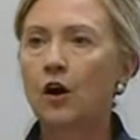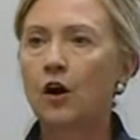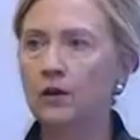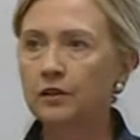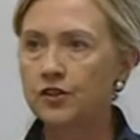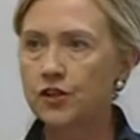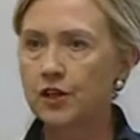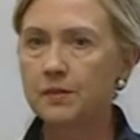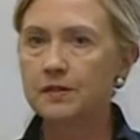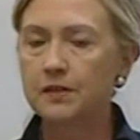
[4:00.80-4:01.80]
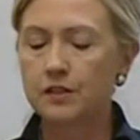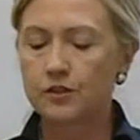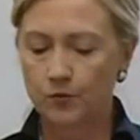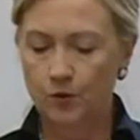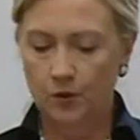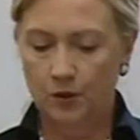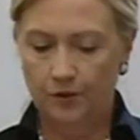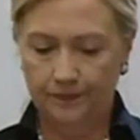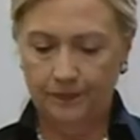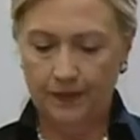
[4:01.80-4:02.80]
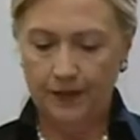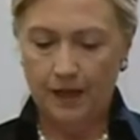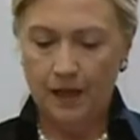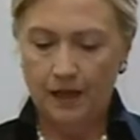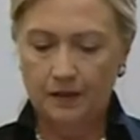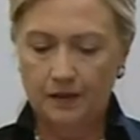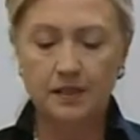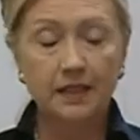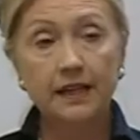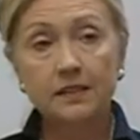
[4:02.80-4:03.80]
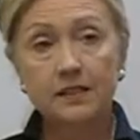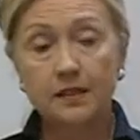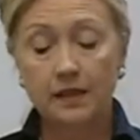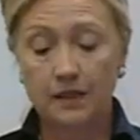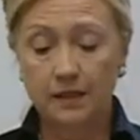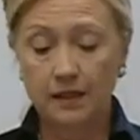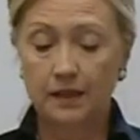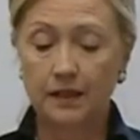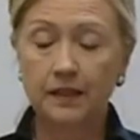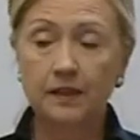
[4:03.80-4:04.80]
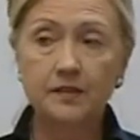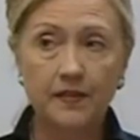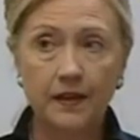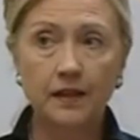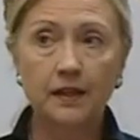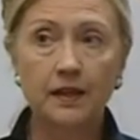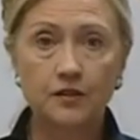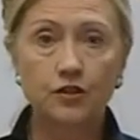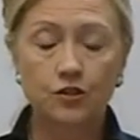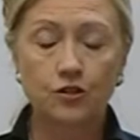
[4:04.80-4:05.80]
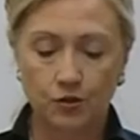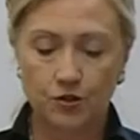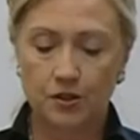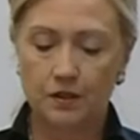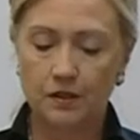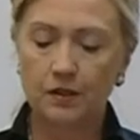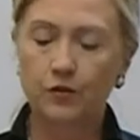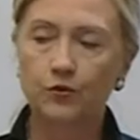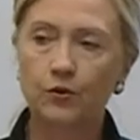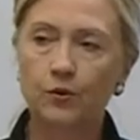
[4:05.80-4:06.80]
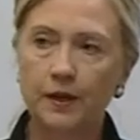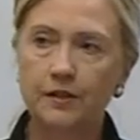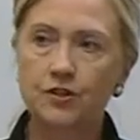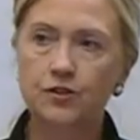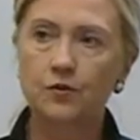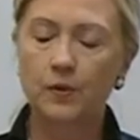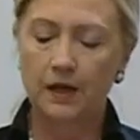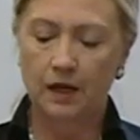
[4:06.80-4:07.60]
all legitimacy to rule. The TNC is the institution through which we